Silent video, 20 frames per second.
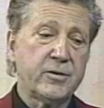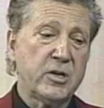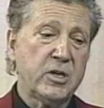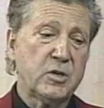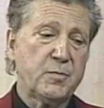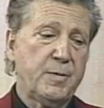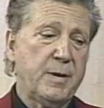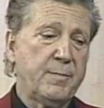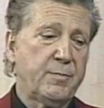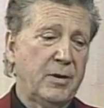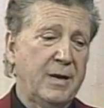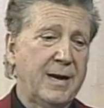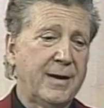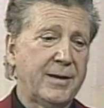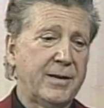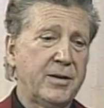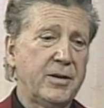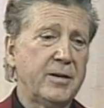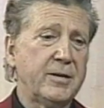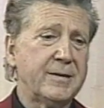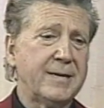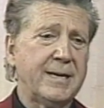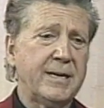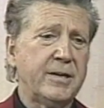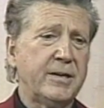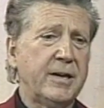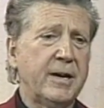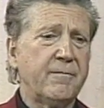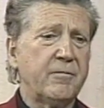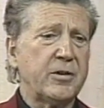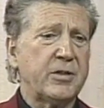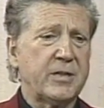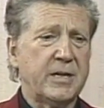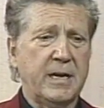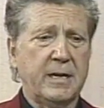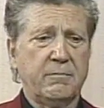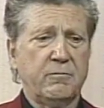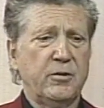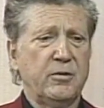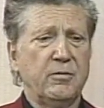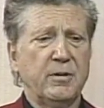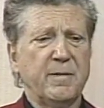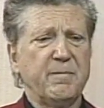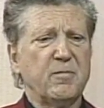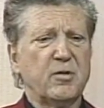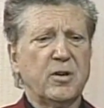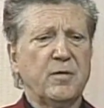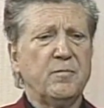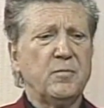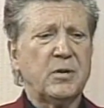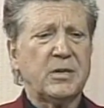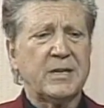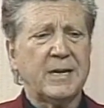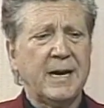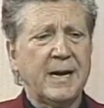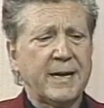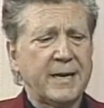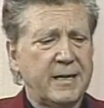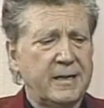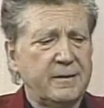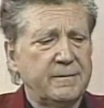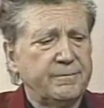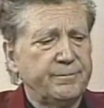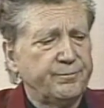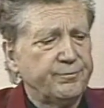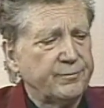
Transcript: teach people how to eat, and they eat everything. We don't even give them a diet.